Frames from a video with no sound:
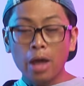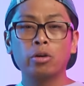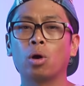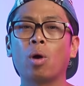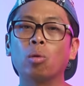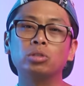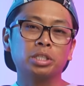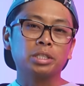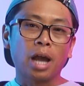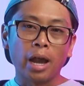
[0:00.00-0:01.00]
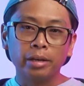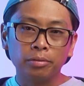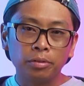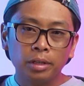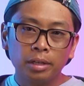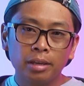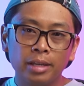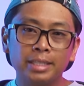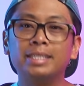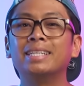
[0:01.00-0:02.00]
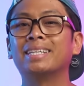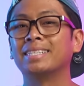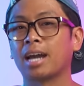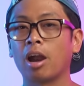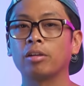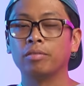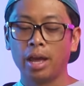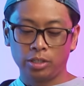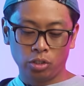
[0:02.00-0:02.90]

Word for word: I don't know, I was just kind of sick and tired of that.